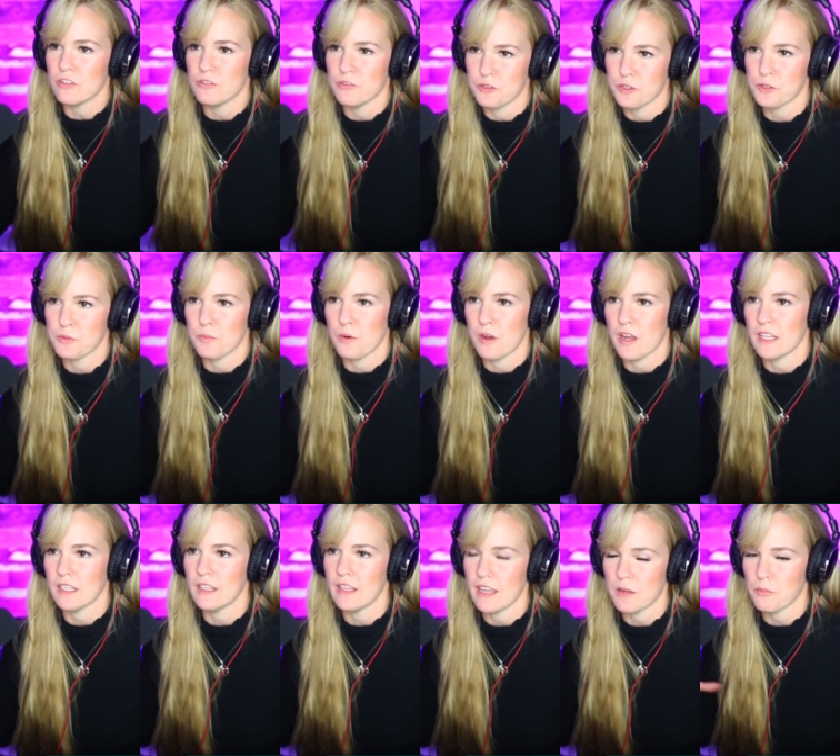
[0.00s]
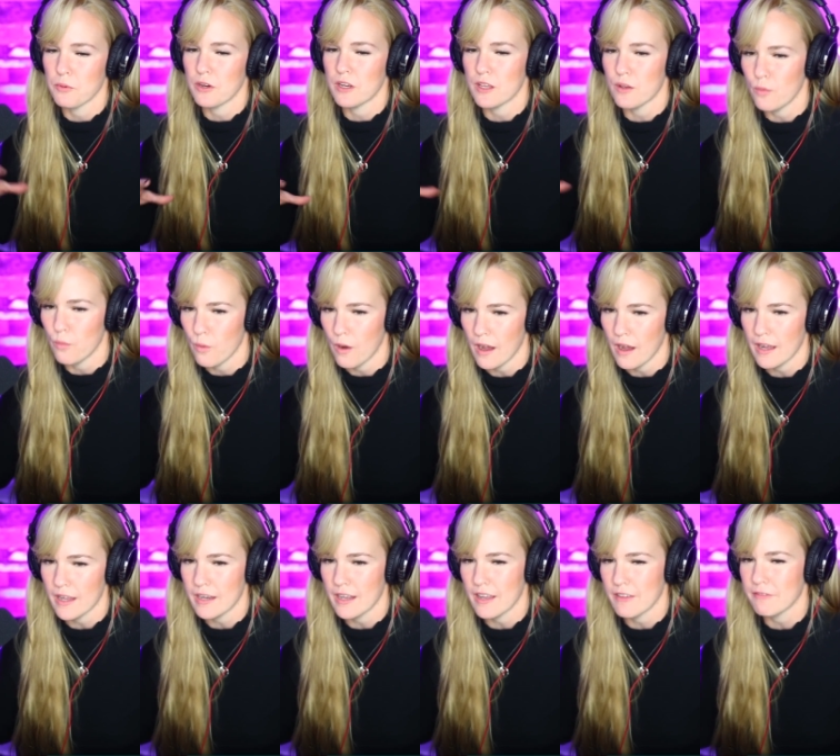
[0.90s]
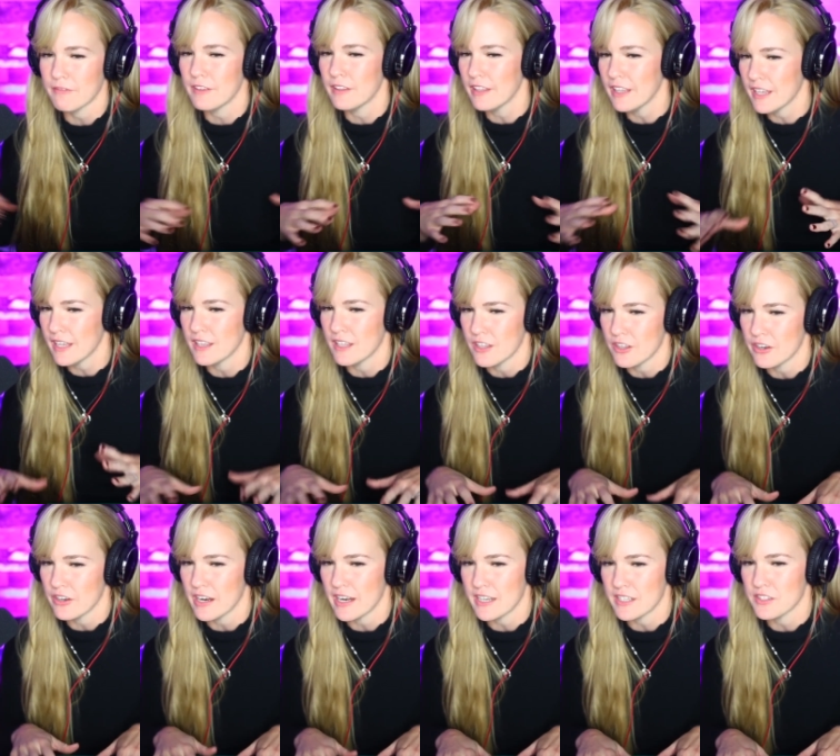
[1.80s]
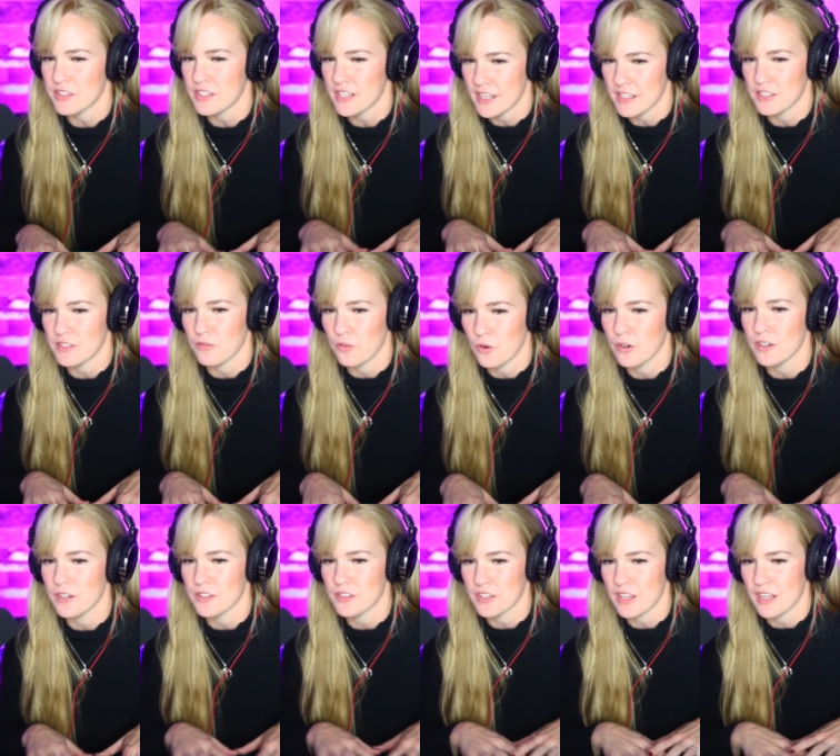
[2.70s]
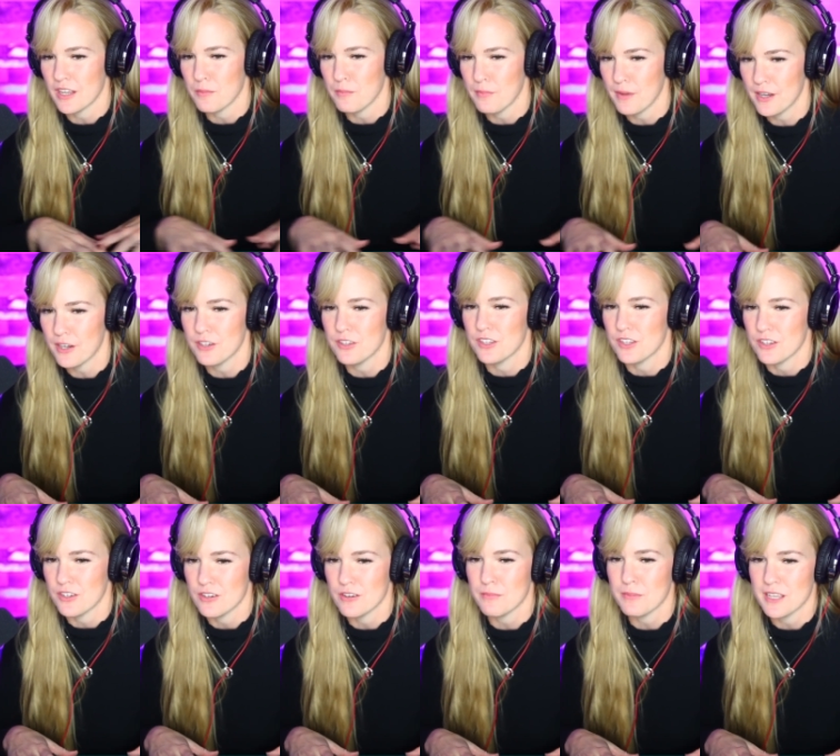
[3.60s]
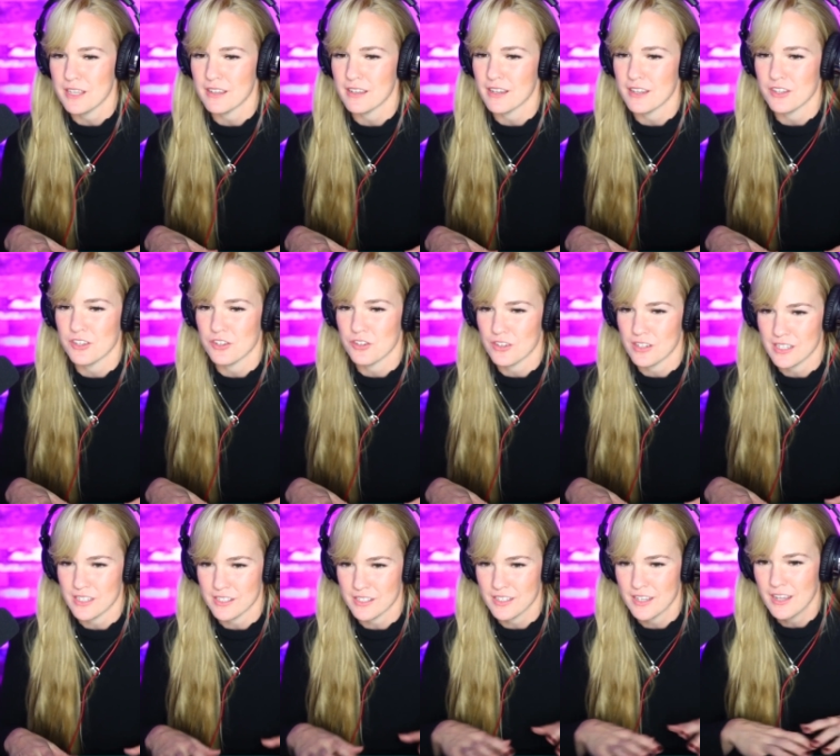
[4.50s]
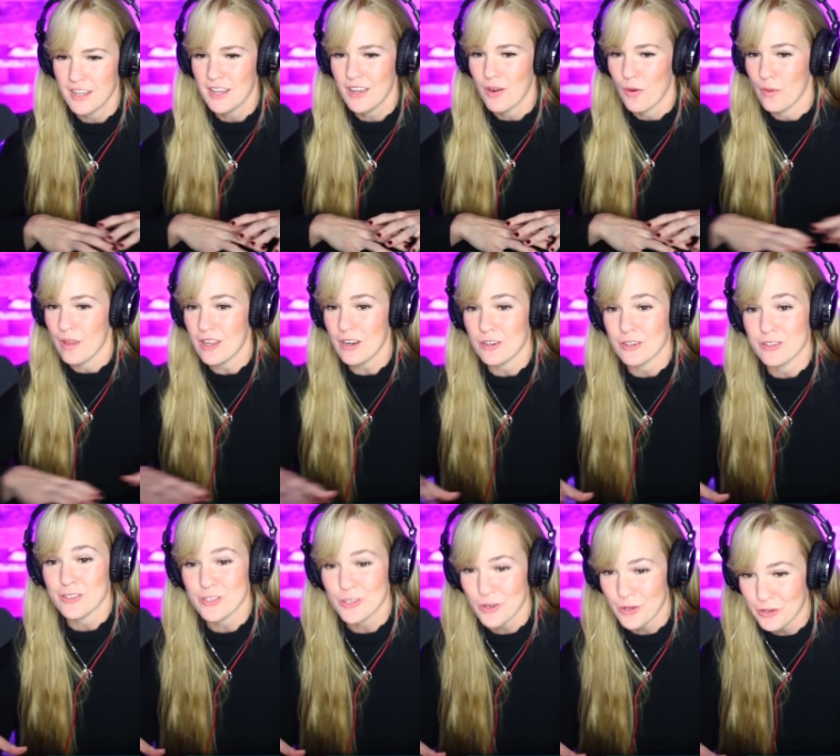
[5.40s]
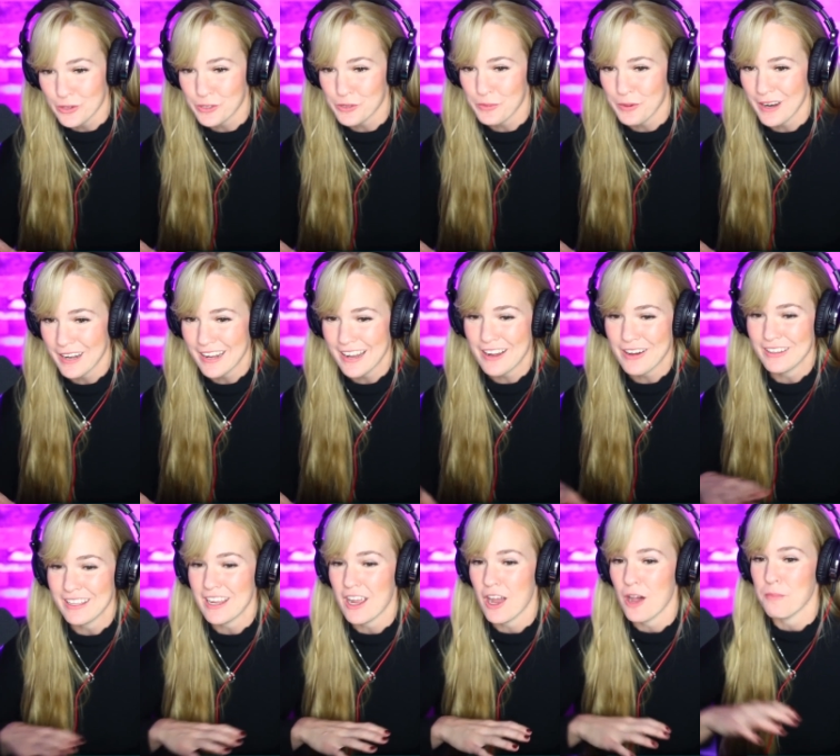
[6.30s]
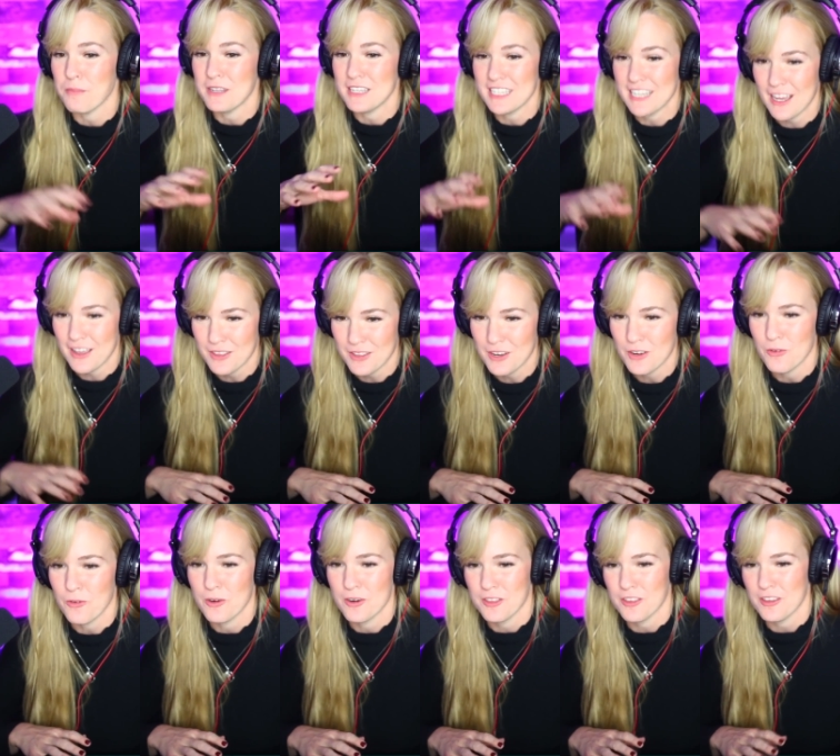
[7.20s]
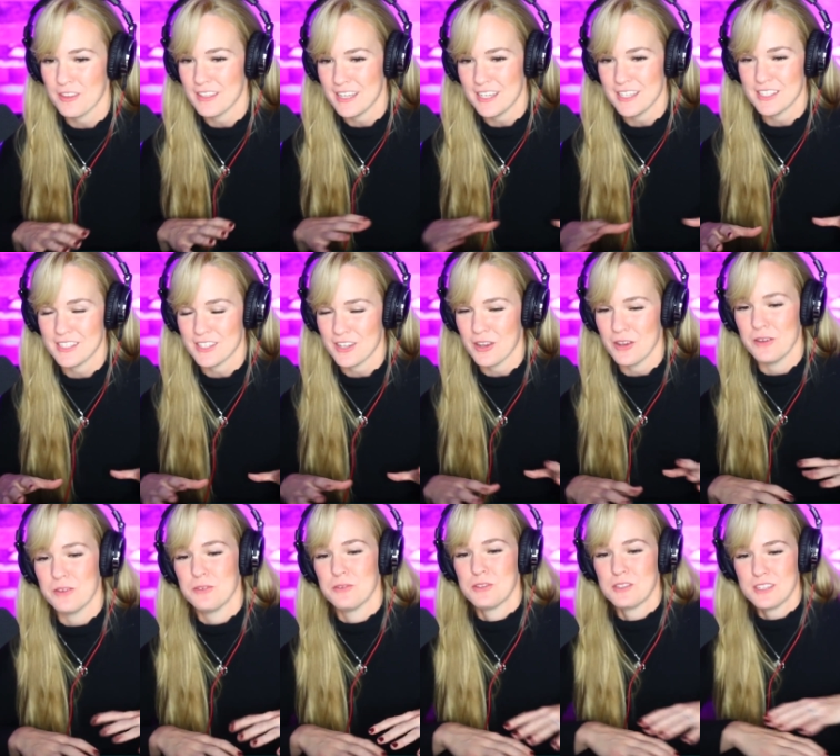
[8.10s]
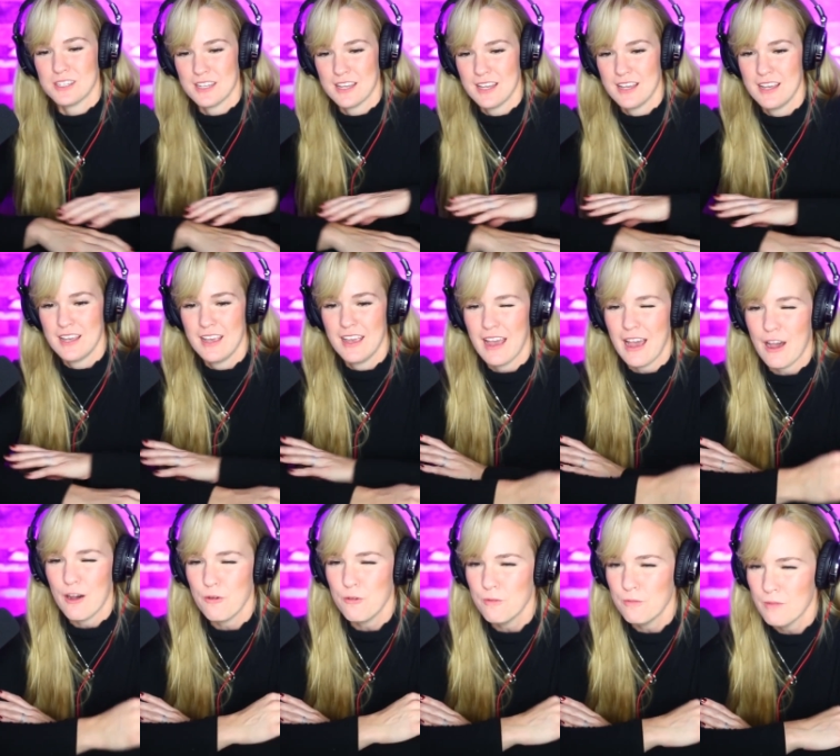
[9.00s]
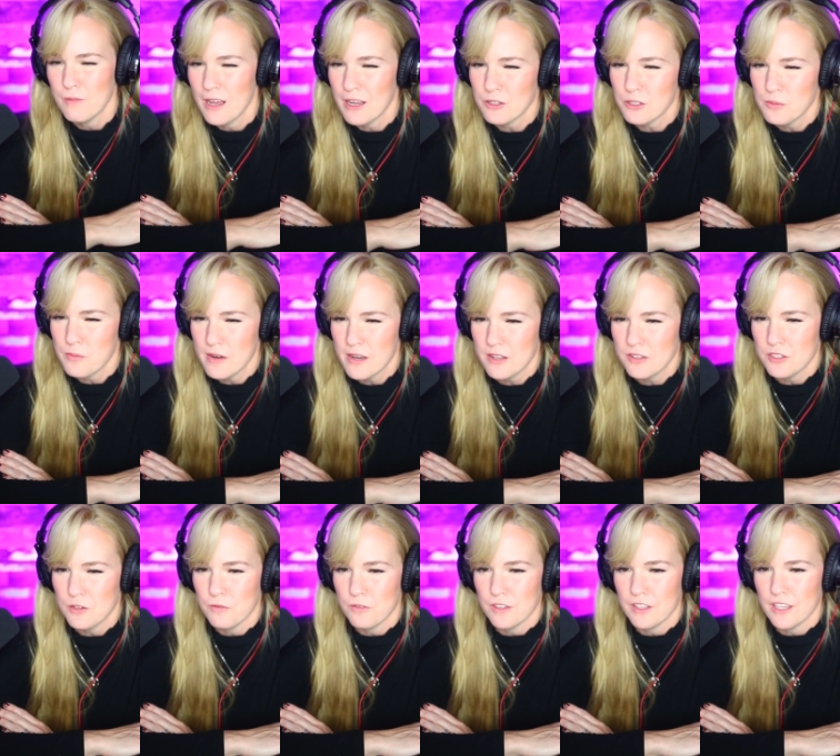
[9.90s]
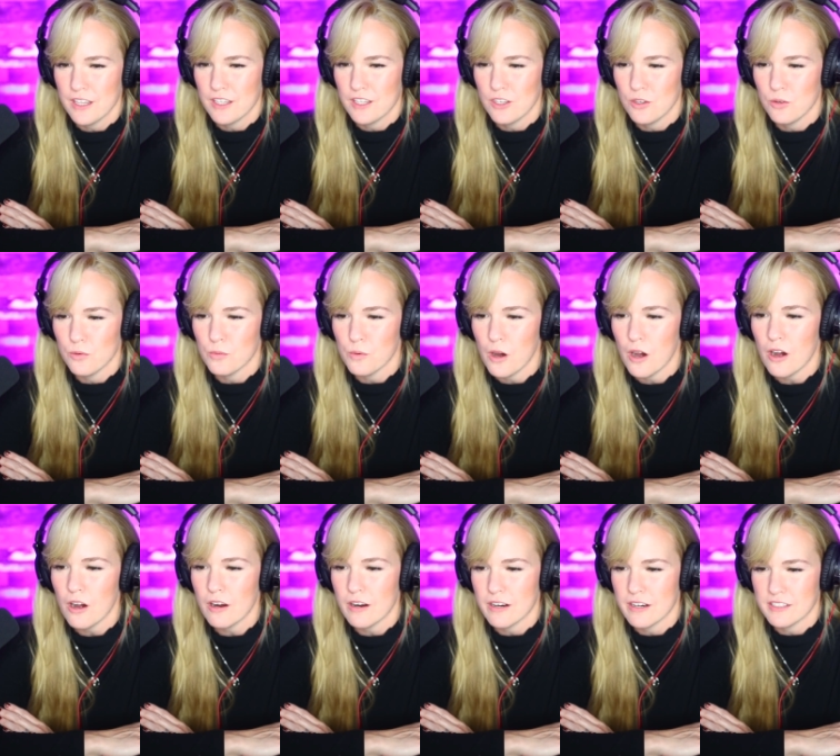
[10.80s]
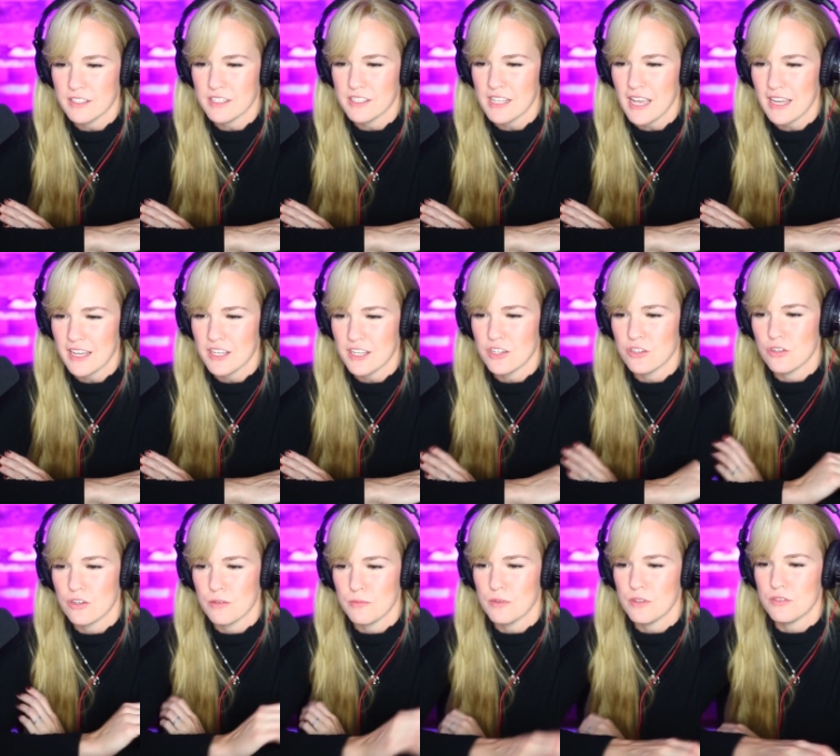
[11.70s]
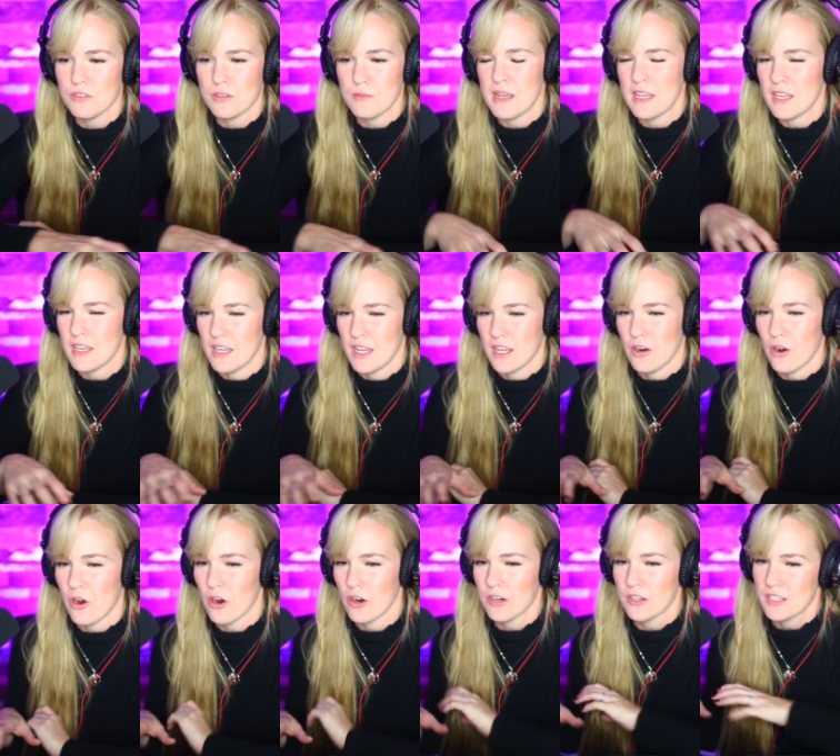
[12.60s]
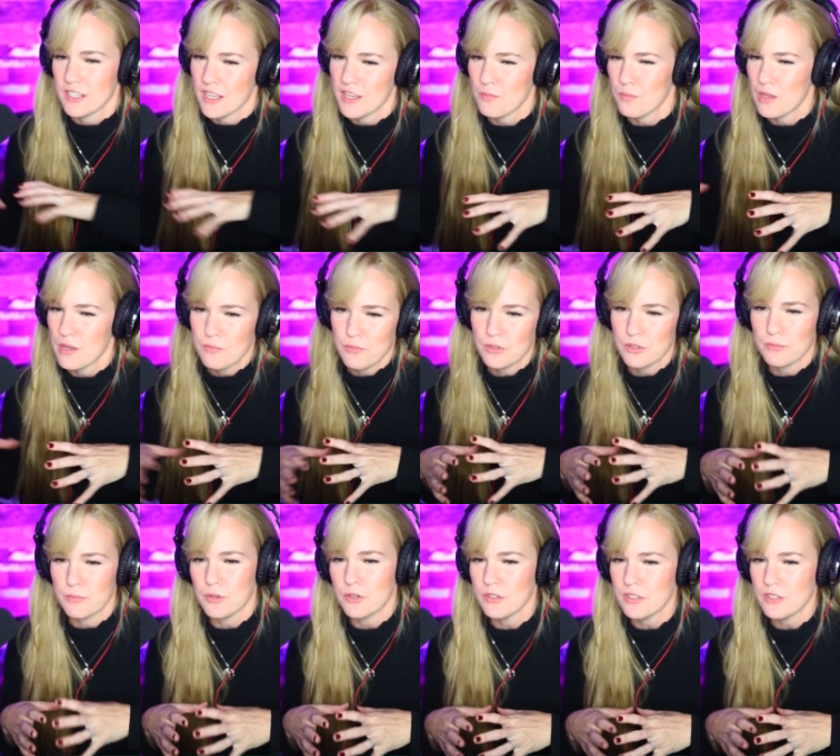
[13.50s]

spread like pretty wide i feel like in the united states of course like compared to european countries we are so spread out like up and down the north on the east coast how how spread out do you feel like you are does that contribute to making it hard to get people to pull